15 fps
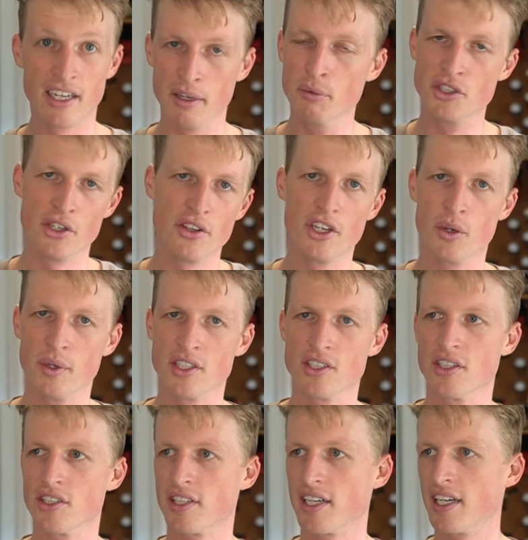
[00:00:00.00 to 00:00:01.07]
It was only a quick
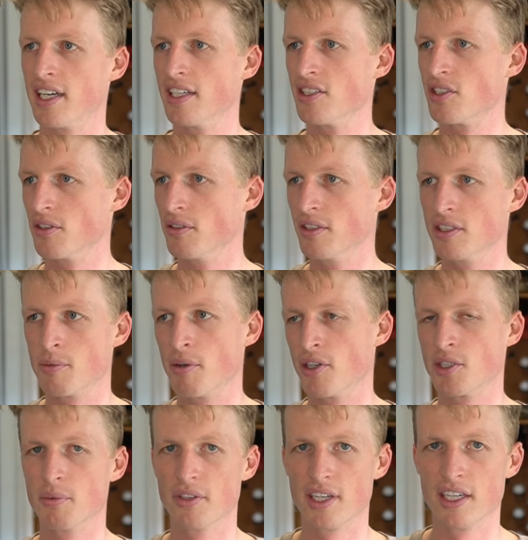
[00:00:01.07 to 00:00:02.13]
search that I had, so it's possible